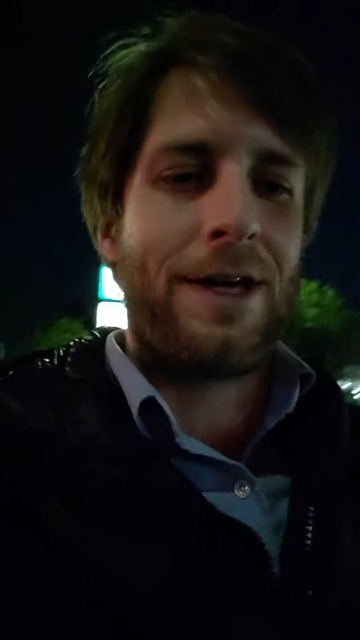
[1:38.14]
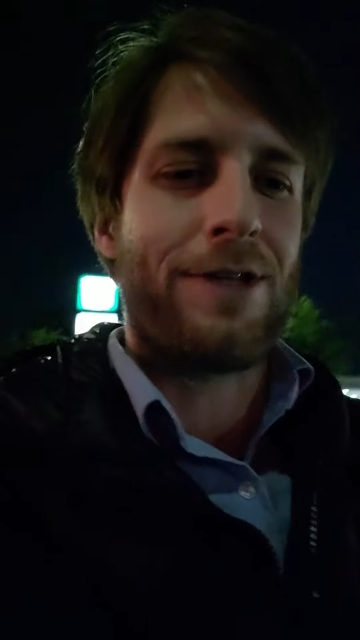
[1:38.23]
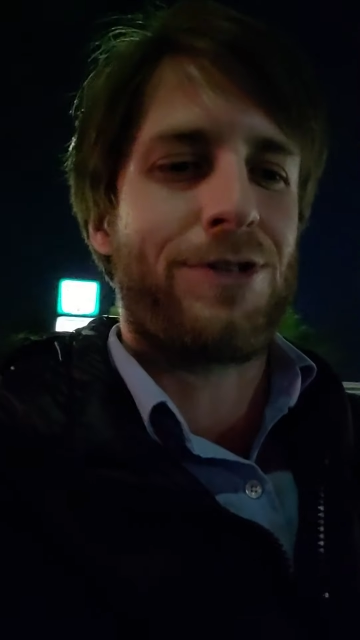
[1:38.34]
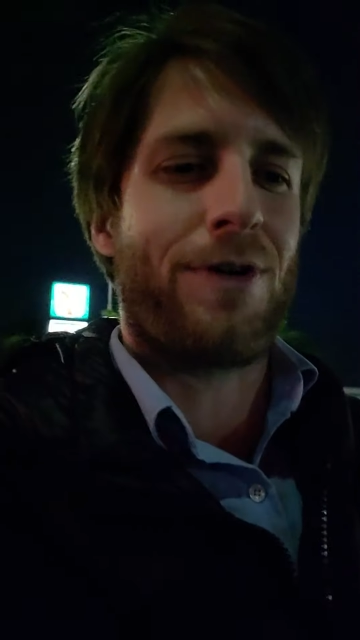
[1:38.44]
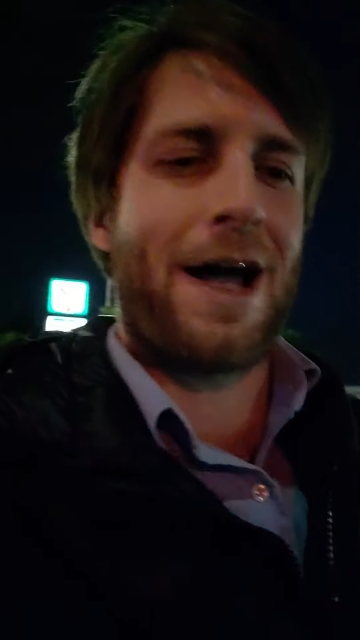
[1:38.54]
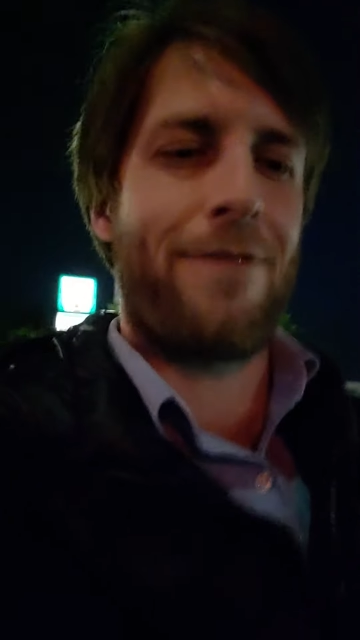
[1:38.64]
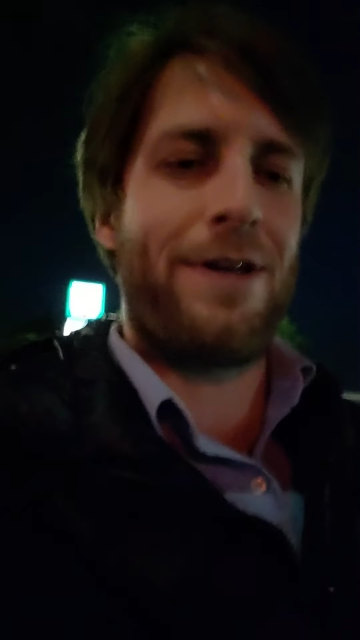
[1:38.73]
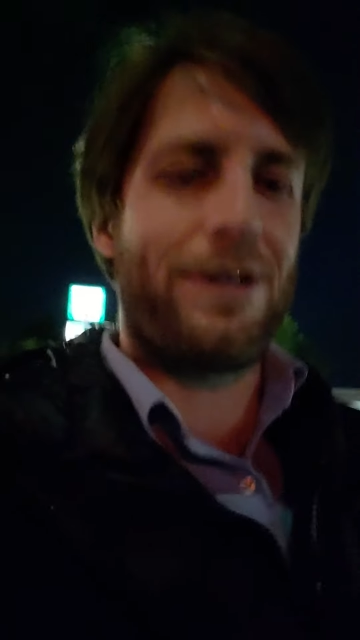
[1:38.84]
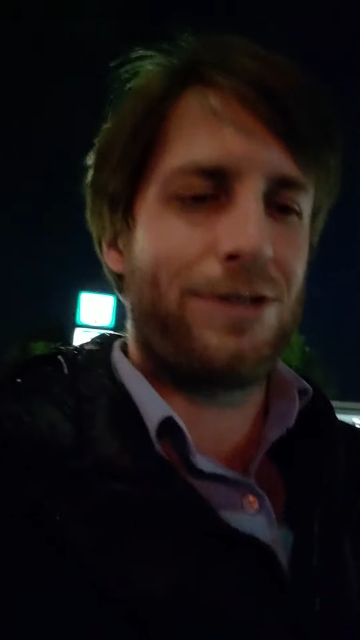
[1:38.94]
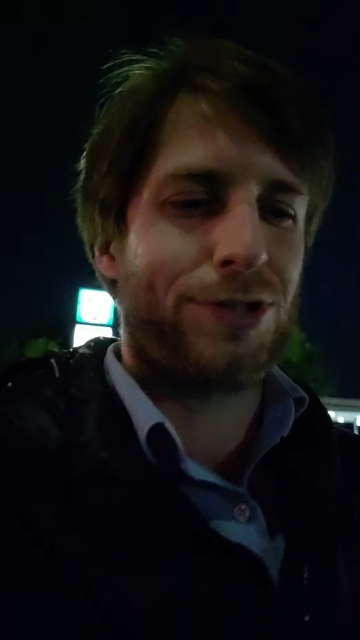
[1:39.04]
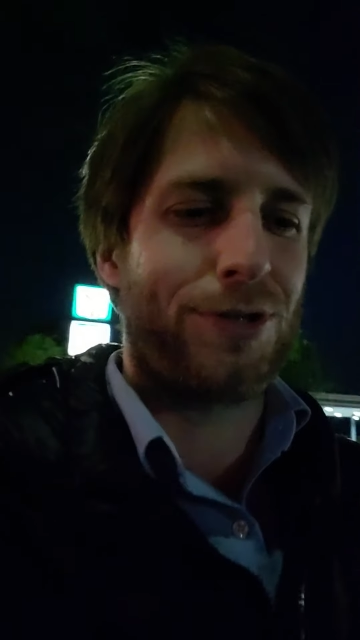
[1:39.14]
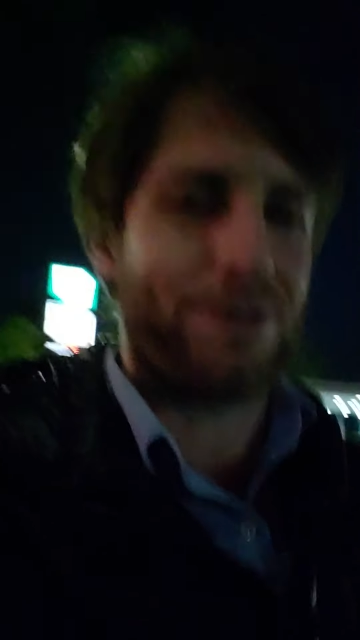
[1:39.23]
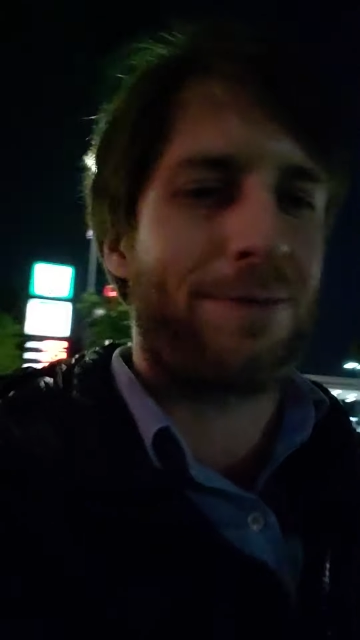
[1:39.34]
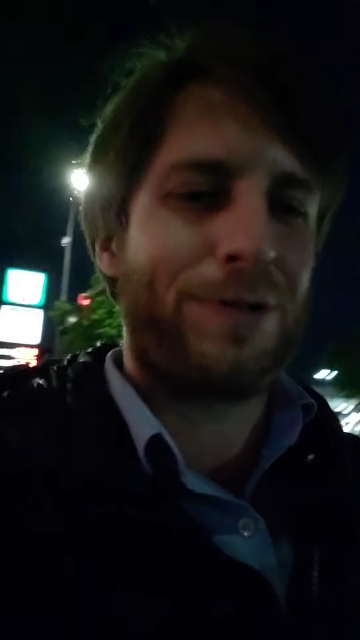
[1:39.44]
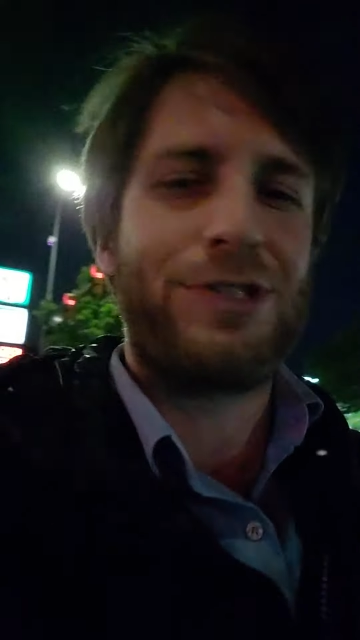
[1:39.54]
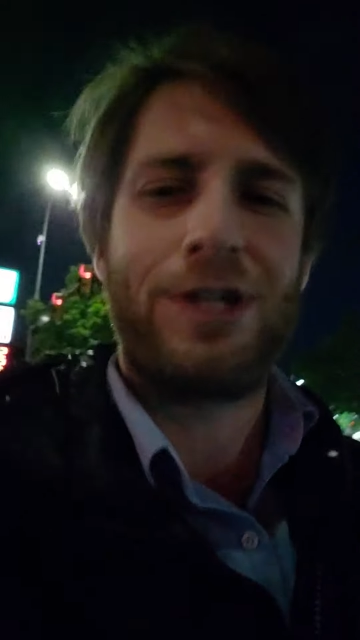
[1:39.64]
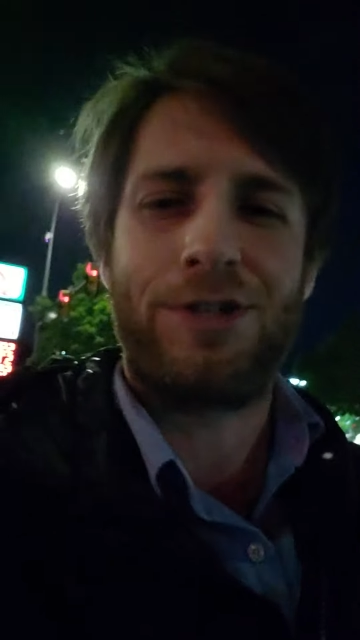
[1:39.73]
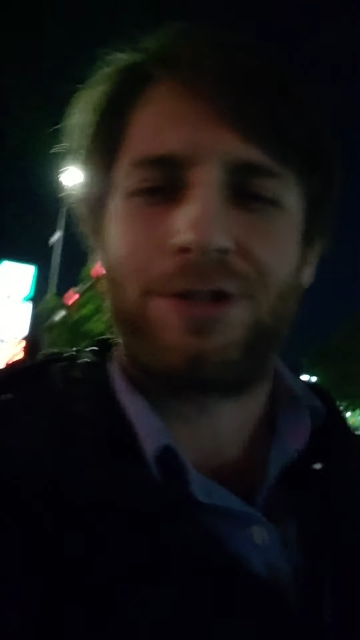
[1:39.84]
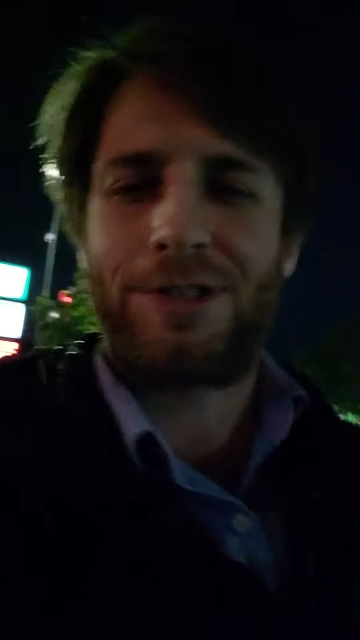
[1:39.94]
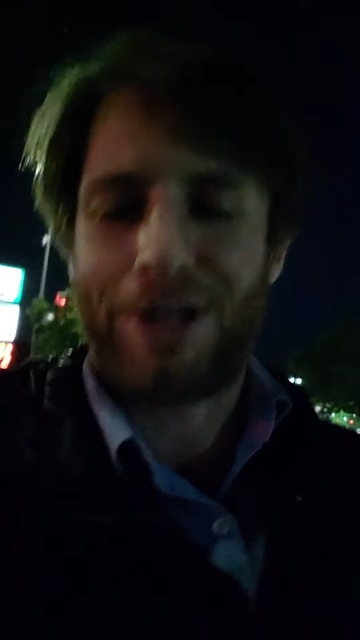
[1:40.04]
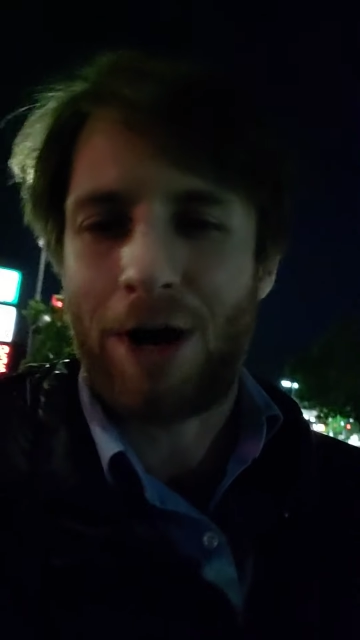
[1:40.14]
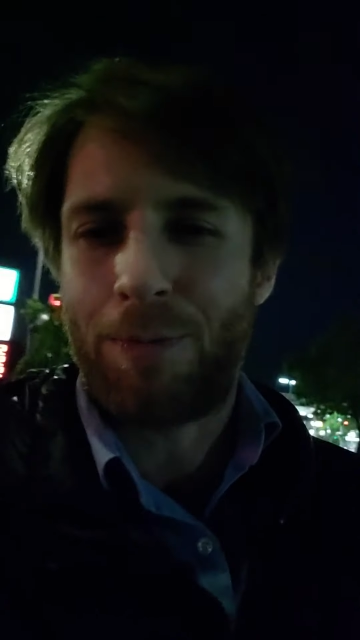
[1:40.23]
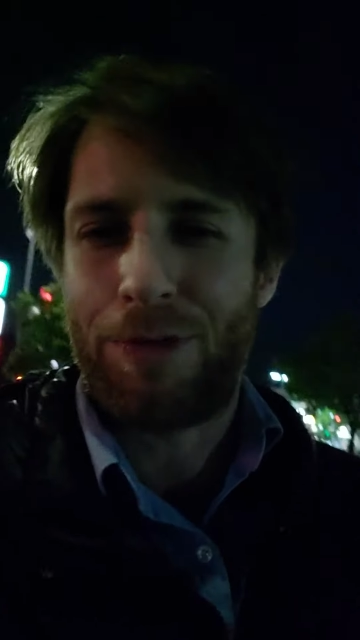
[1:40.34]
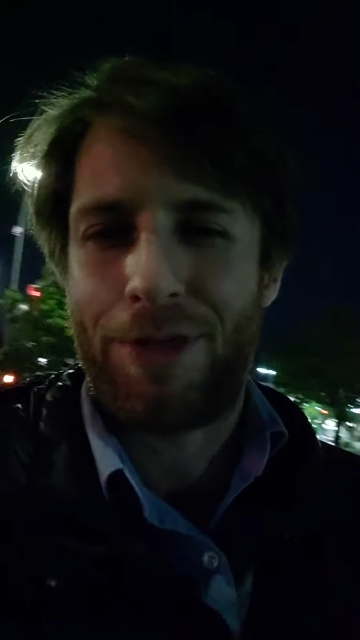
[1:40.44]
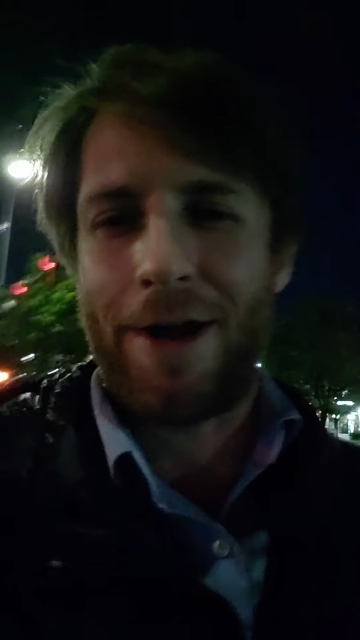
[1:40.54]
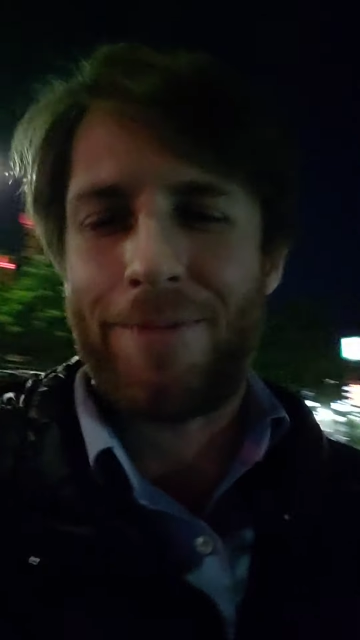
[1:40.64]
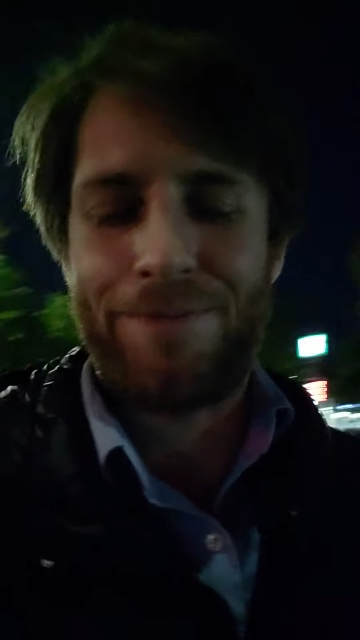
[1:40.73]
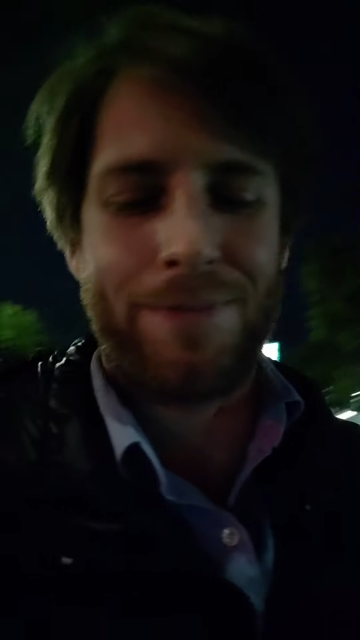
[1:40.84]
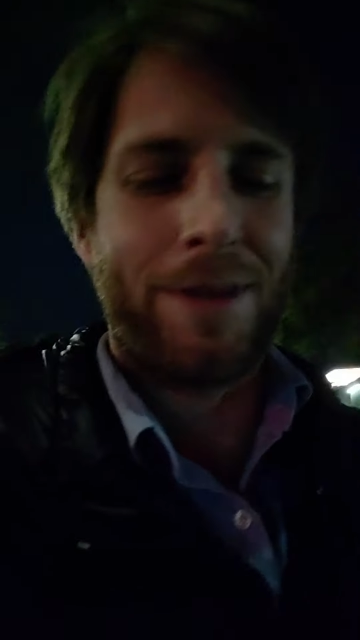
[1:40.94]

And so having certain positions can help with that.